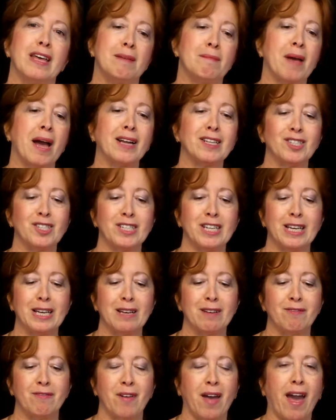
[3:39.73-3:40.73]
Imagine
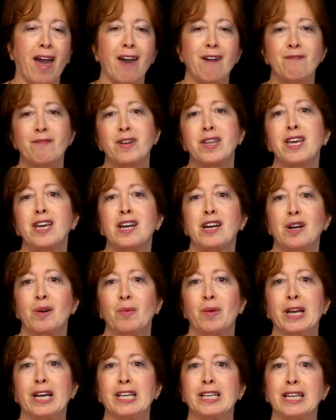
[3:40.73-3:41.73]
if every
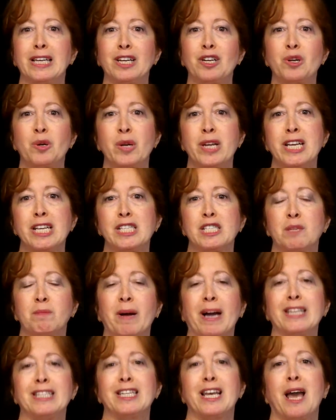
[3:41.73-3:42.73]
year we increased
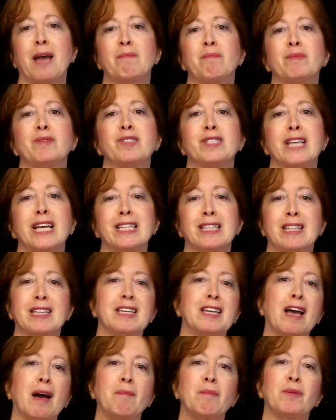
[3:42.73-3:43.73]
by 10%
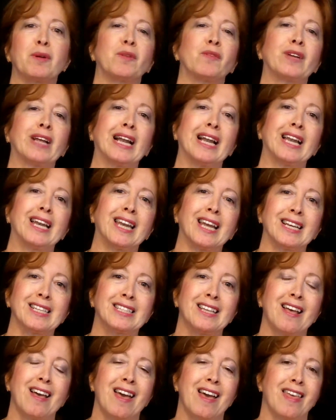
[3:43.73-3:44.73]
the number of
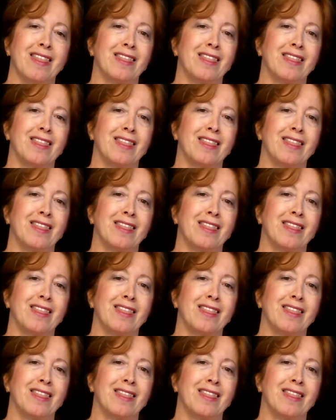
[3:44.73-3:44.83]
clinics